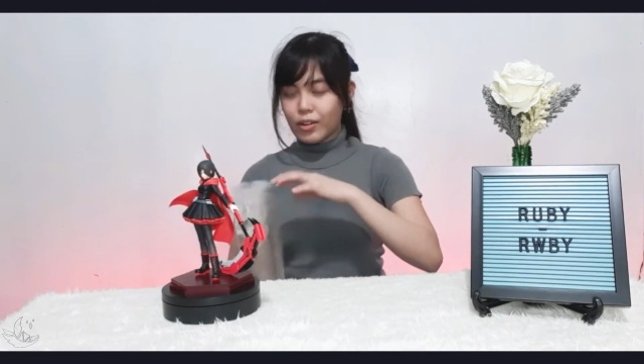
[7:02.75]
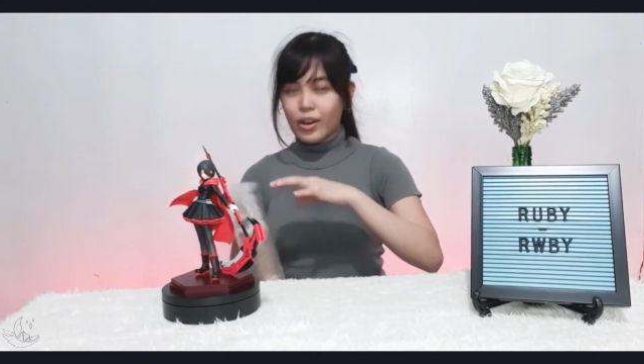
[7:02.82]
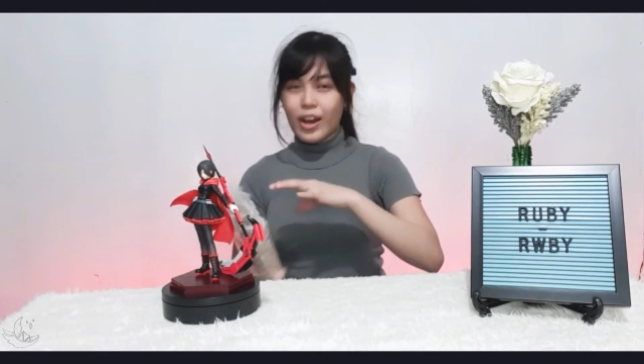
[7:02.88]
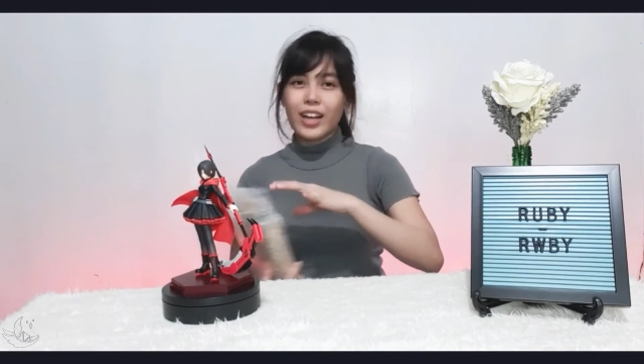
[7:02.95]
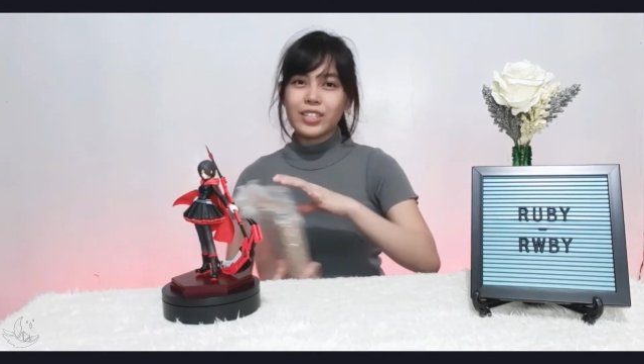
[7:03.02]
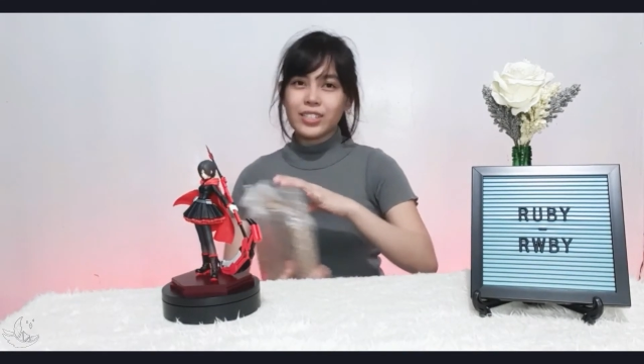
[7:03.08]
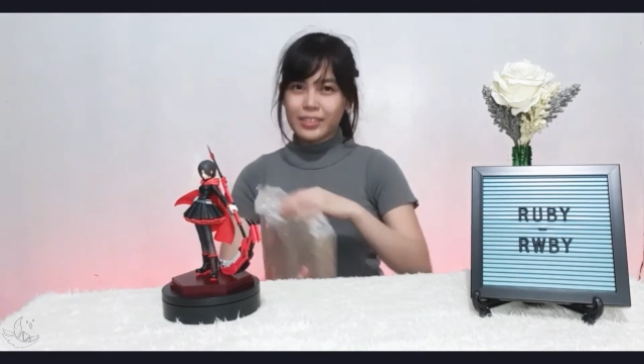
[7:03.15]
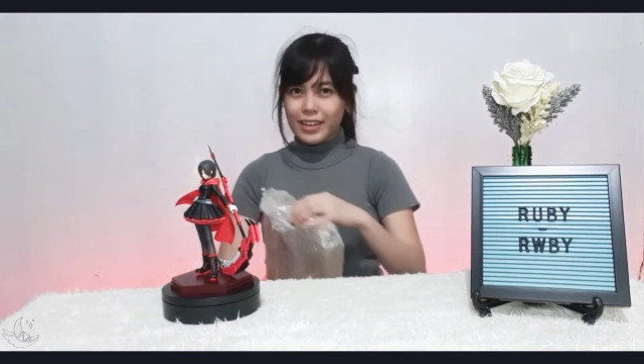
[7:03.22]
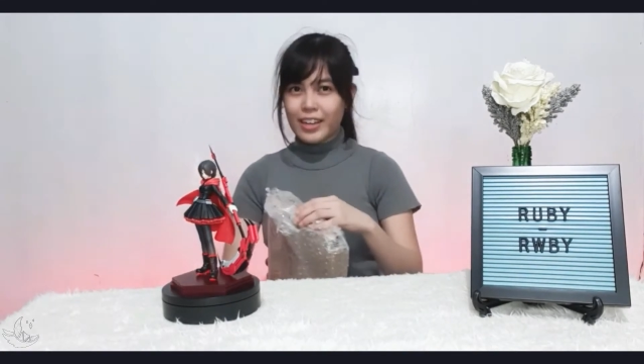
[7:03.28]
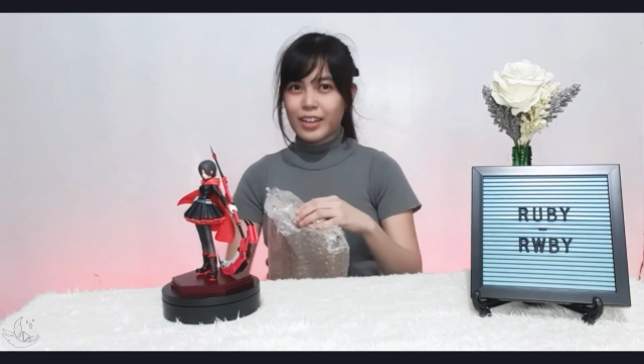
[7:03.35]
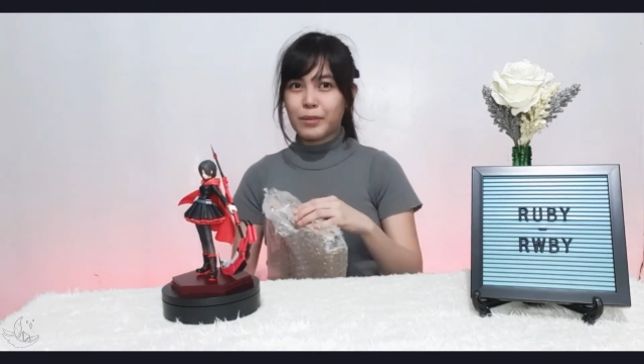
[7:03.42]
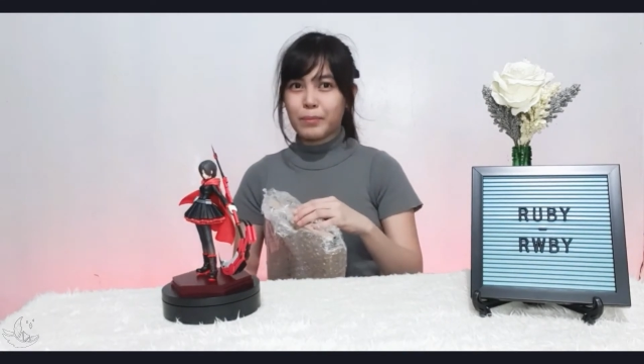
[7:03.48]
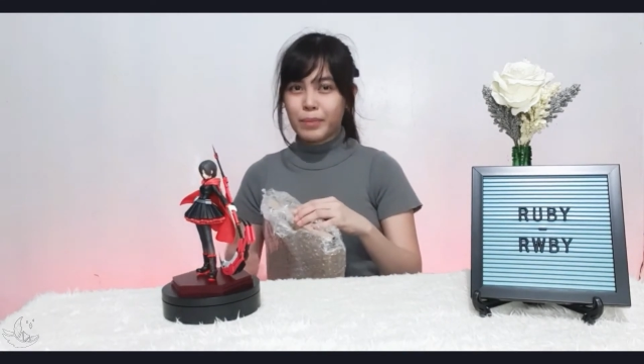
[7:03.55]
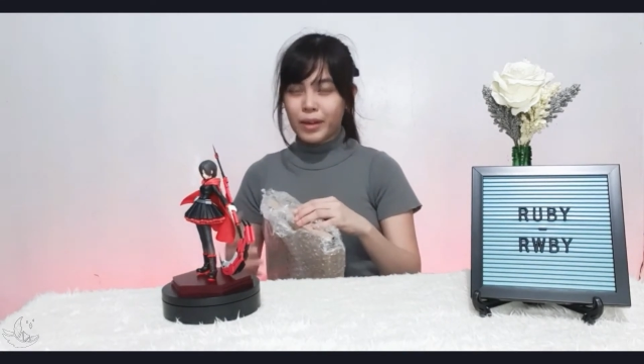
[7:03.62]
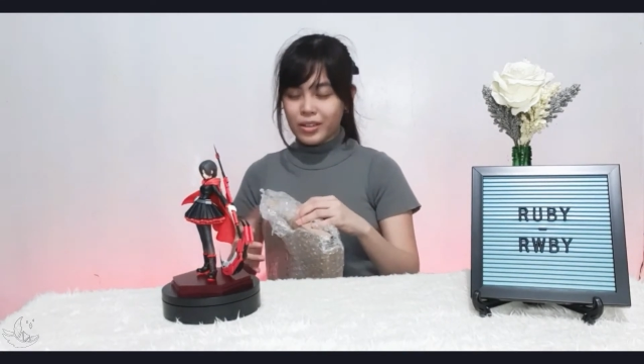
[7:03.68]
actually I
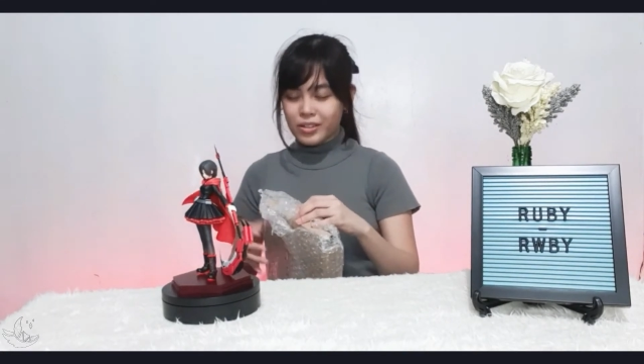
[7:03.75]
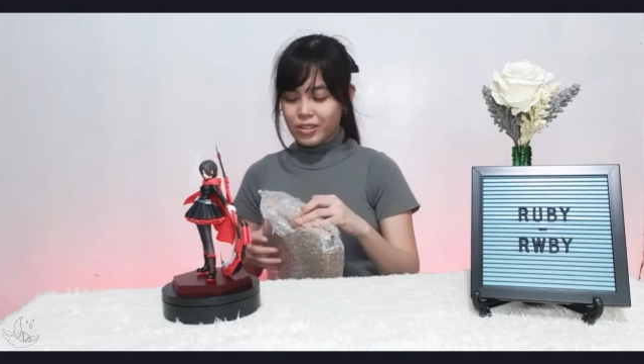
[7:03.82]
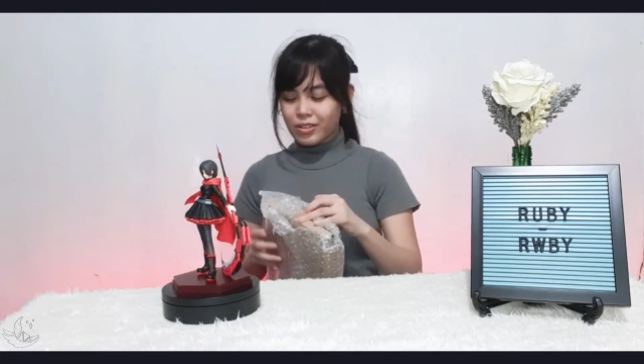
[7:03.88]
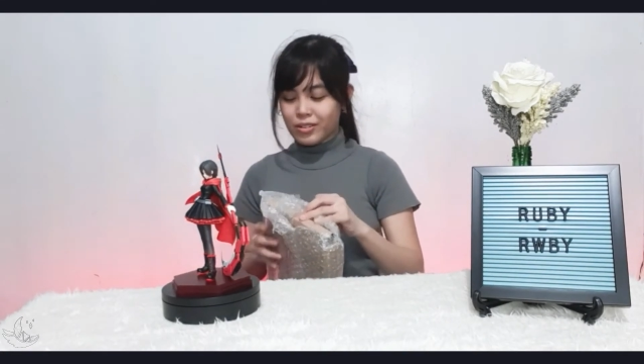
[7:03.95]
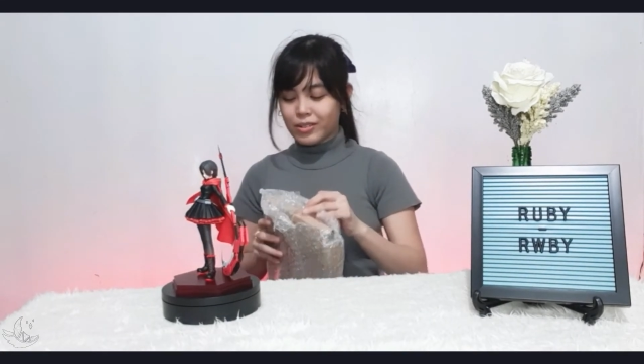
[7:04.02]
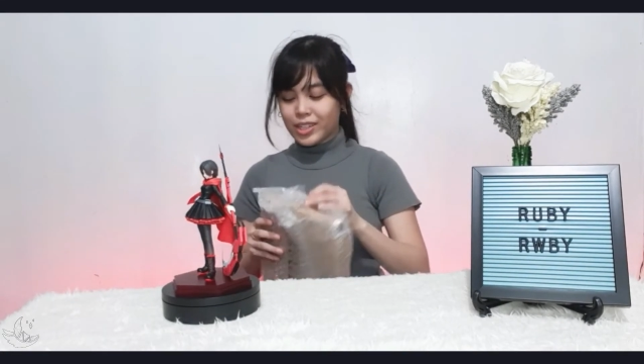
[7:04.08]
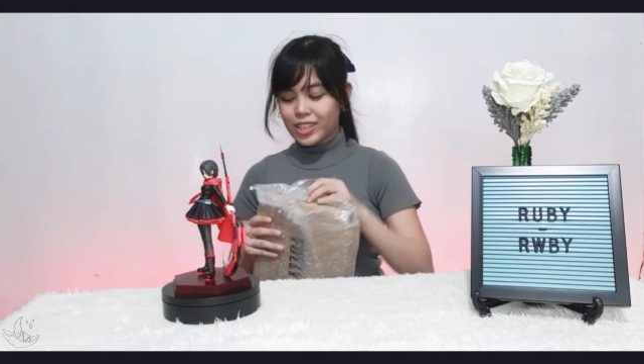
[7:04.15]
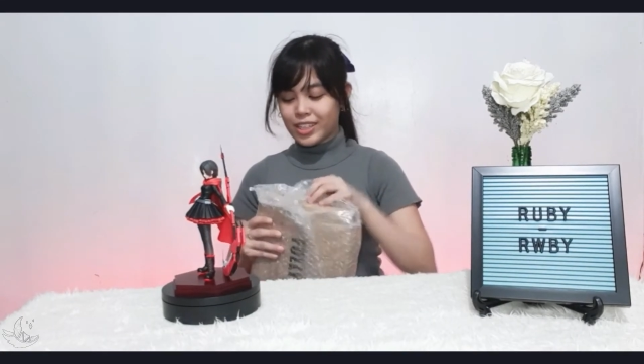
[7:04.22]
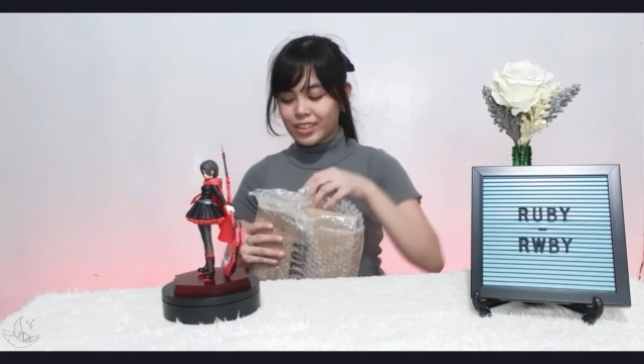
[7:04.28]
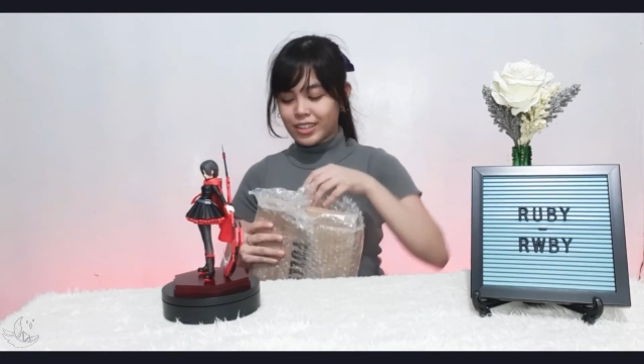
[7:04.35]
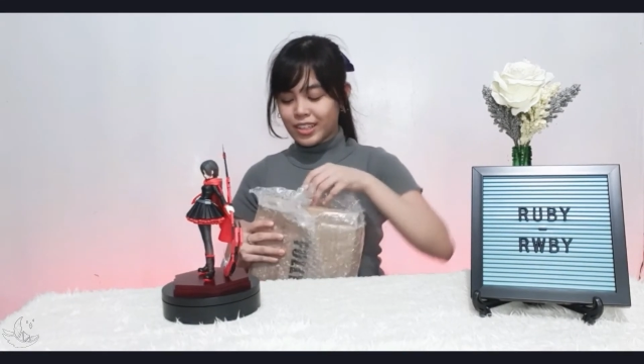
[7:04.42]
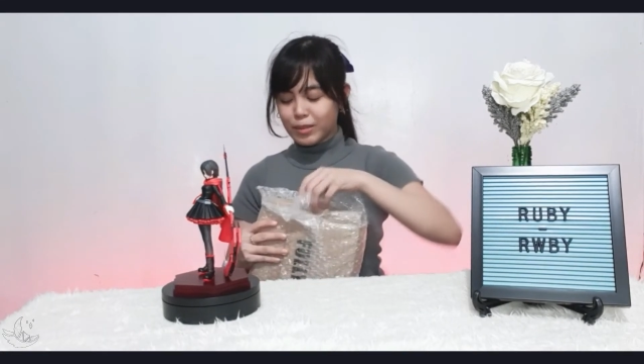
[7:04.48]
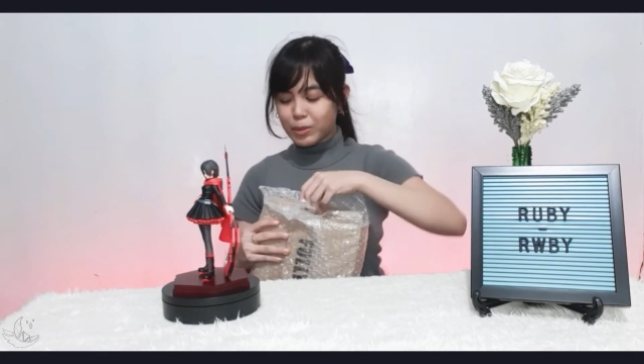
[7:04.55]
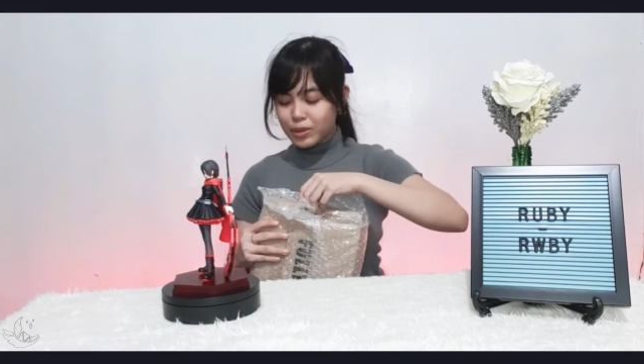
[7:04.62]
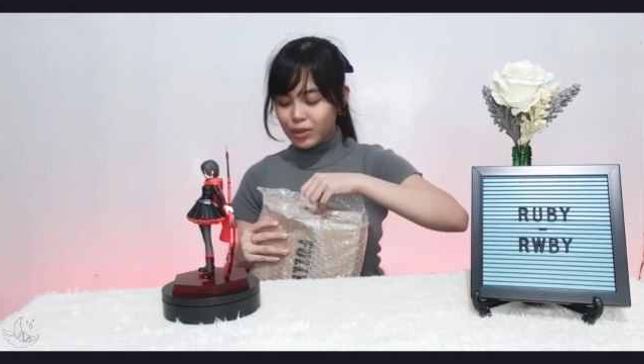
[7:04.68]
unboxed it already, so
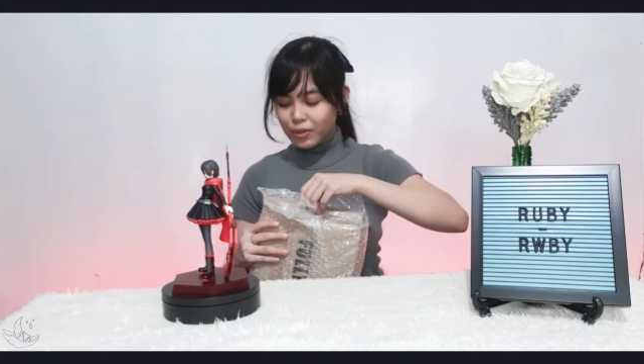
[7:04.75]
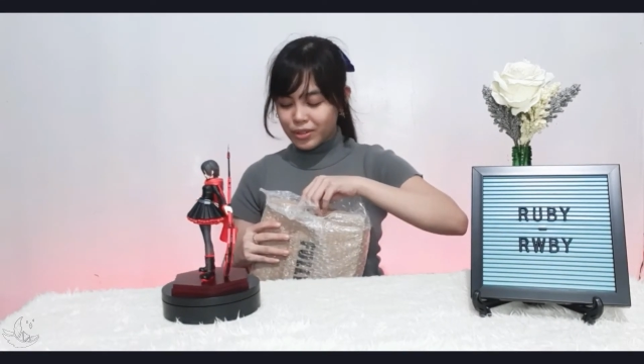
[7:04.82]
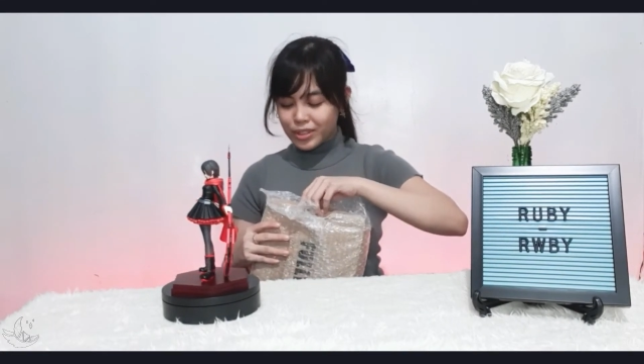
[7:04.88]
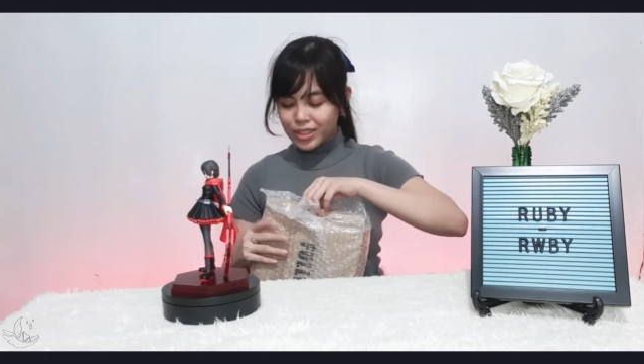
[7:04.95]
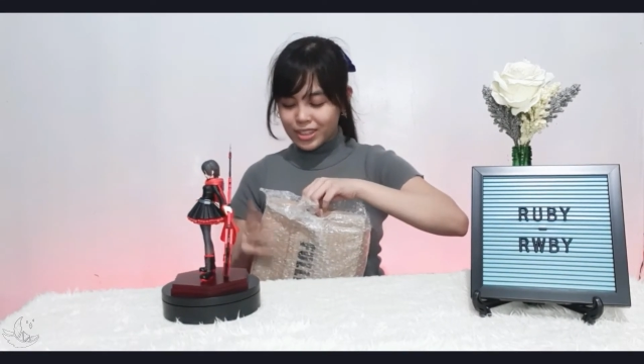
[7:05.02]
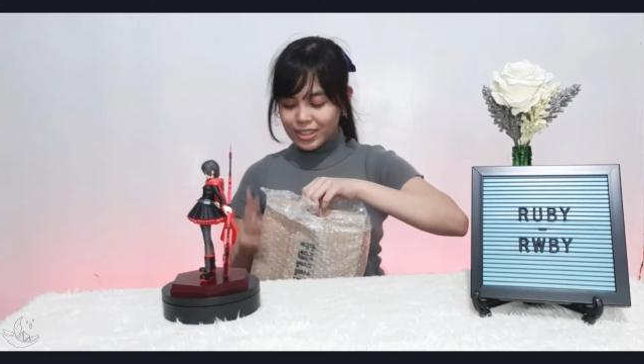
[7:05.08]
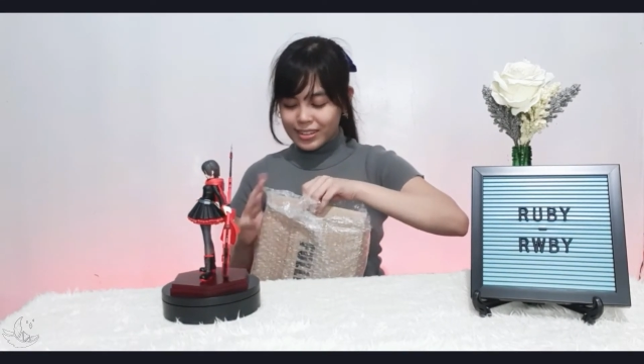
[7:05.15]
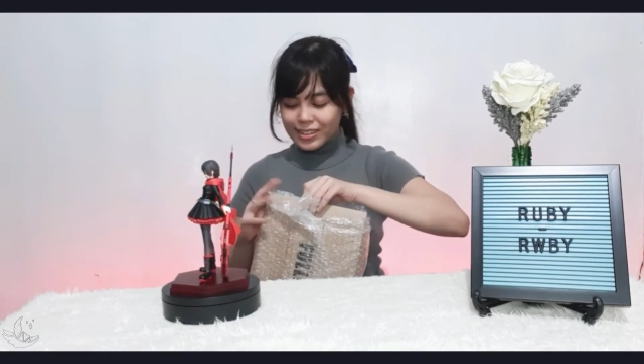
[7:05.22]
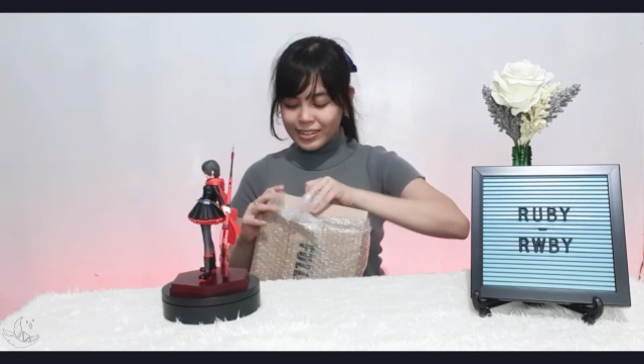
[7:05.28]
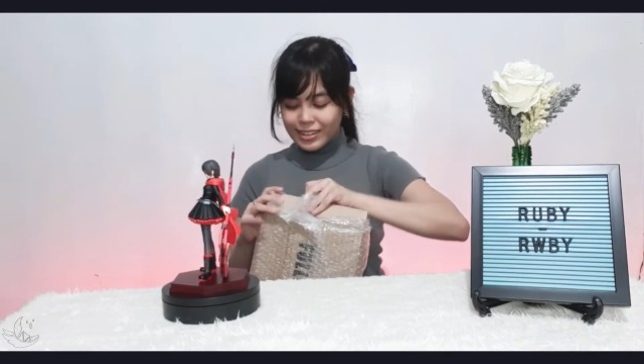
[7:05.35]
let me reveal to you.